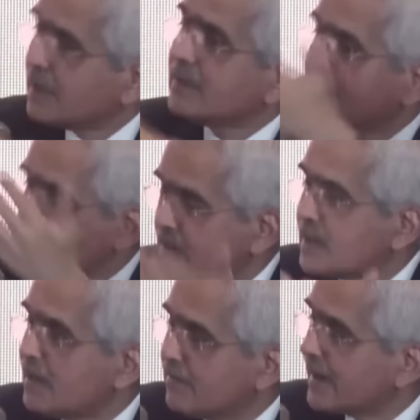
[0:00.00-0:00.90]
But
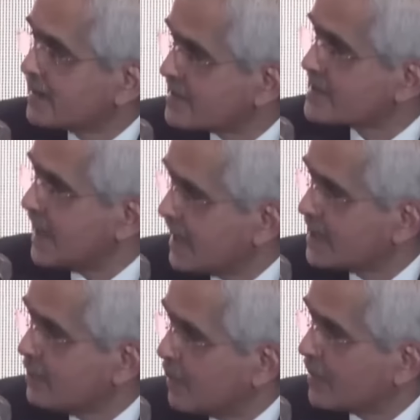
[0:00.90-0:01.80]
external factors
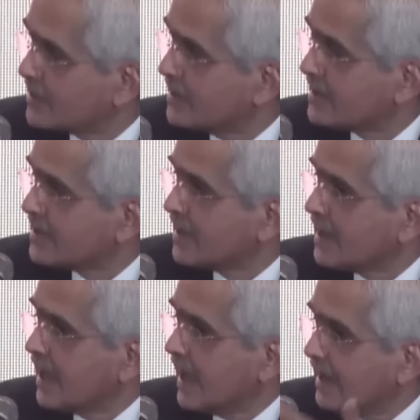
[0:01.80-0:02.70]
are important,
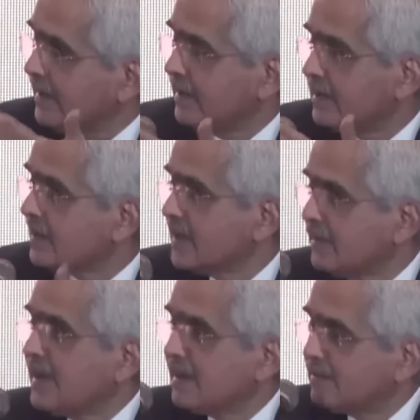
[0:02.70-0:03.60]
and
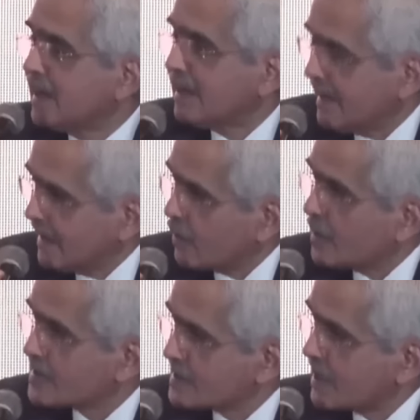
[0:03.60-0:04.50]
they will definitely
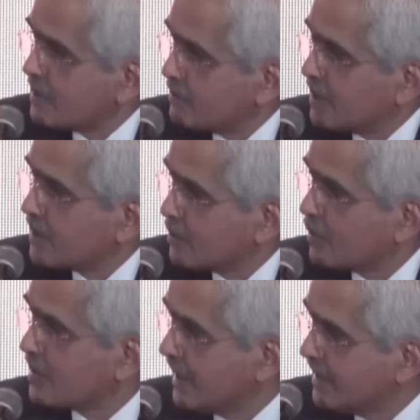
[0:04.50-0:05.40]
cause some,
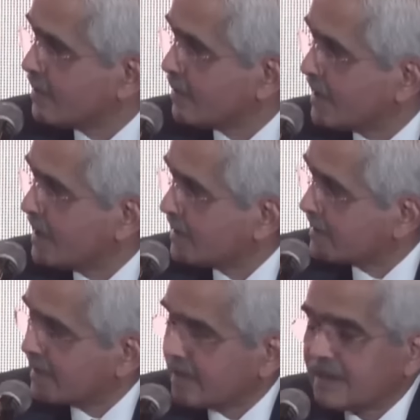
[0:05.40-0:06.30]
dent on
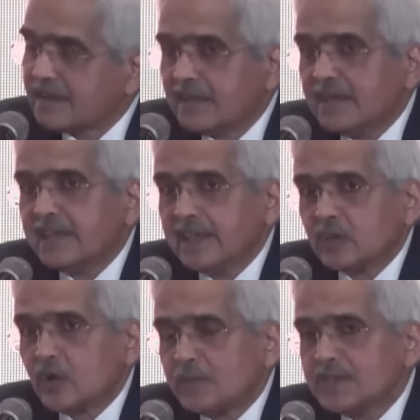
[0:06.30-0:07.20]
our
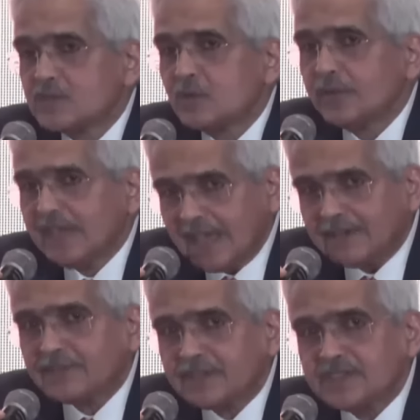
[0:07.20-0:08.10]
economy. So we
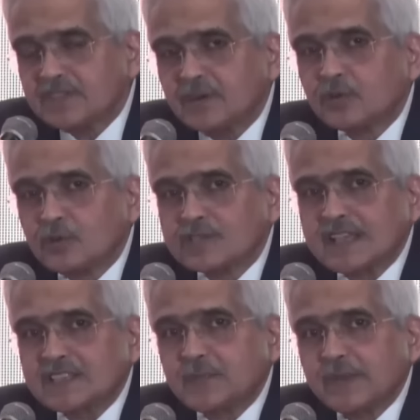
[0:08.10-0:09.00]
have considered
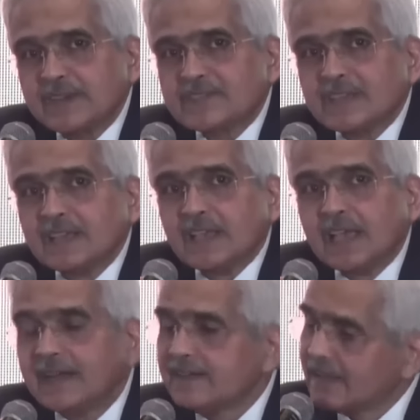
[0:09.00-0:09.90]
those aspects,
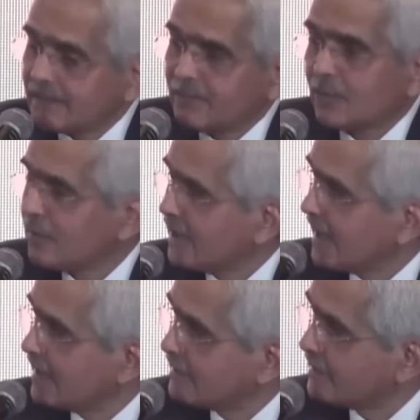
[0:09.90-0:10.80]
and therefore
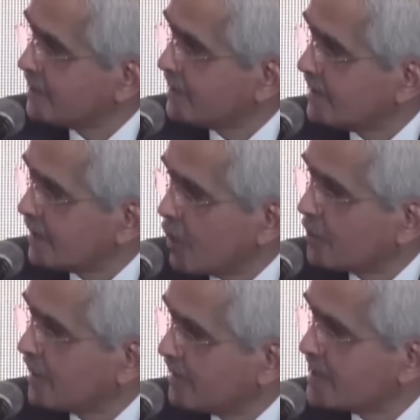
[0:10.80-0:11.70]
we have
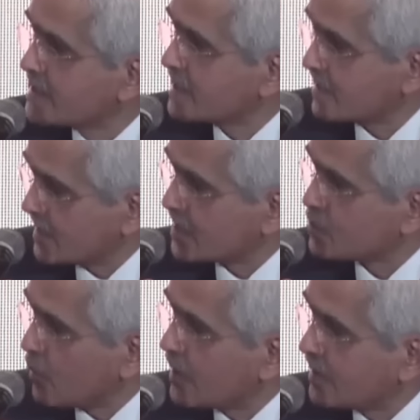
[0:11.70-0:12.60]
adopted this
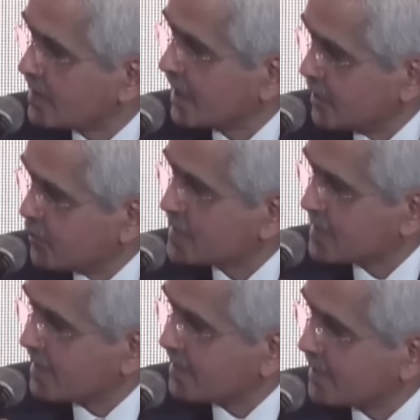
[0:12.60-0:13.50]

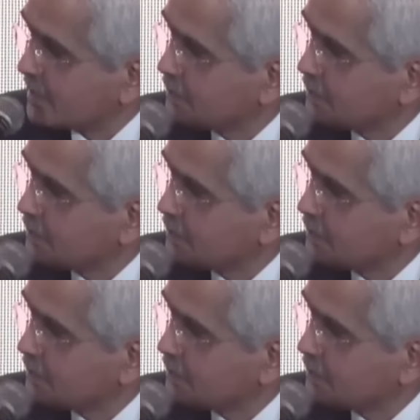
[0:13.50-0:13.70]
6.8%.